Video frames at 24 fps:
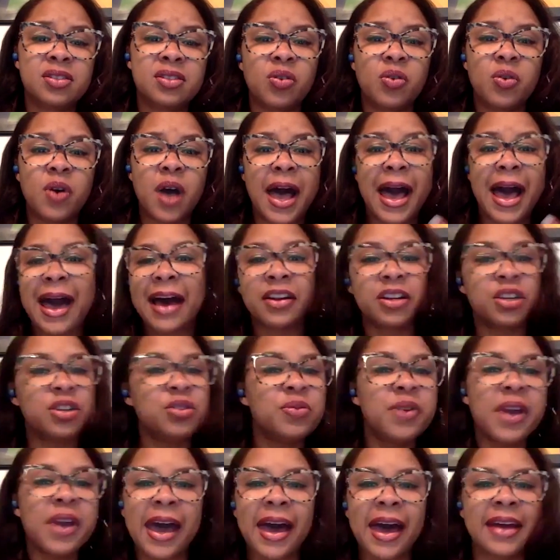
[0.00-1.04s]
So how do
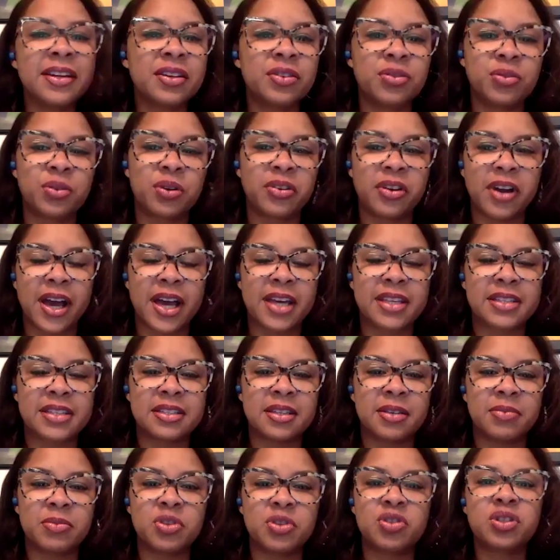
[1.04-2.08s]
you categorize
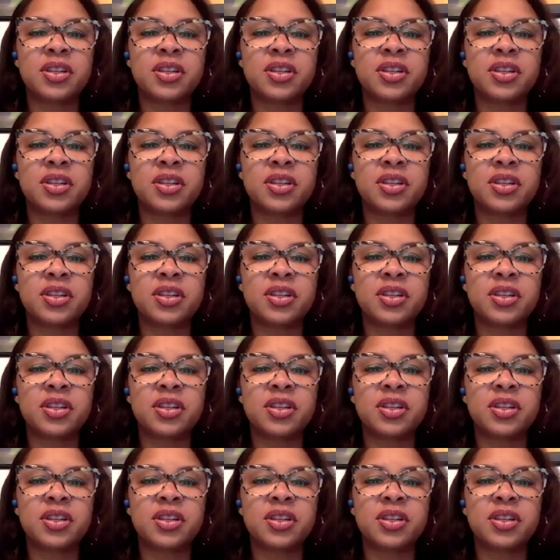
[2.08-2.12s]
them?